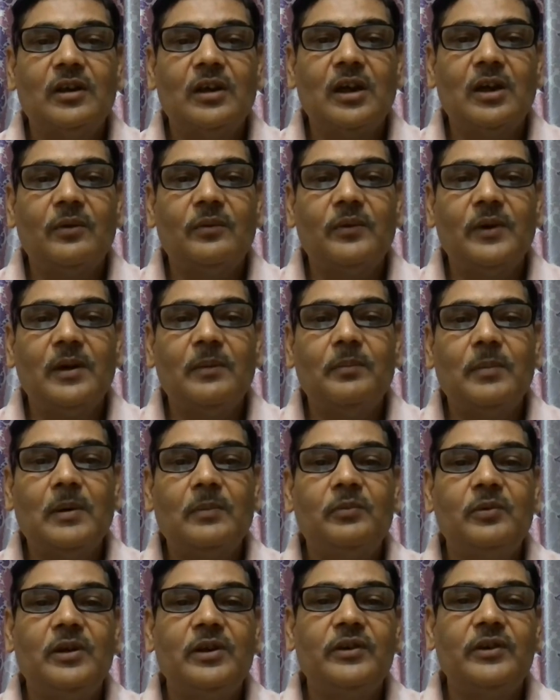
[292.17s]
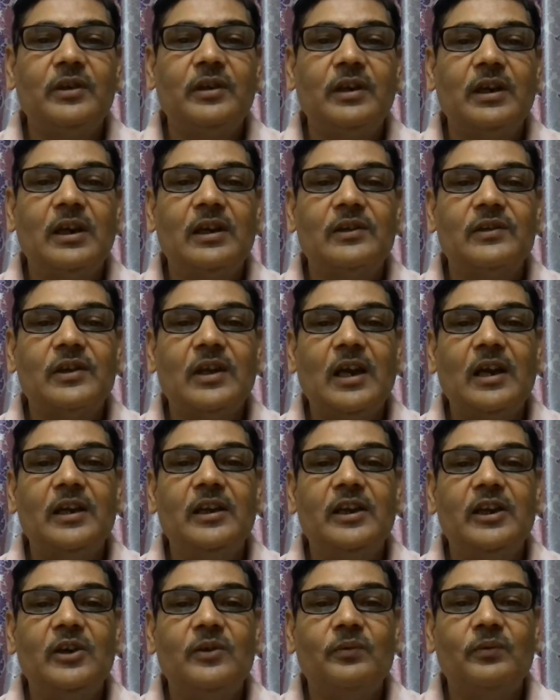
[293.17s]
of a population gets highly
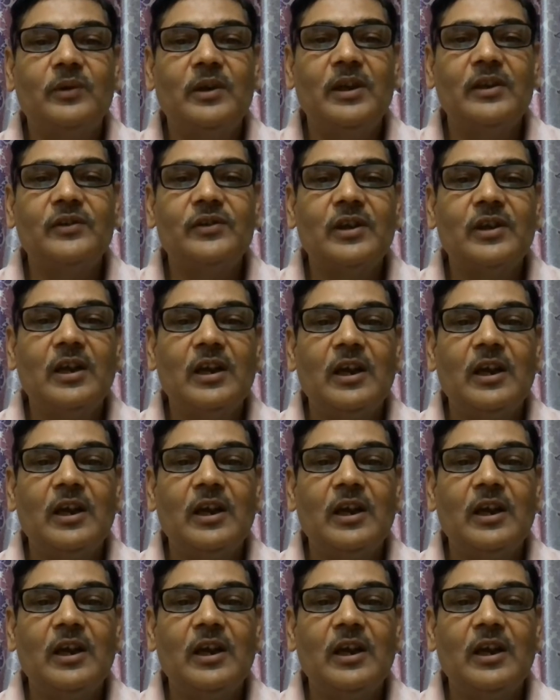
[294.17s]
influenced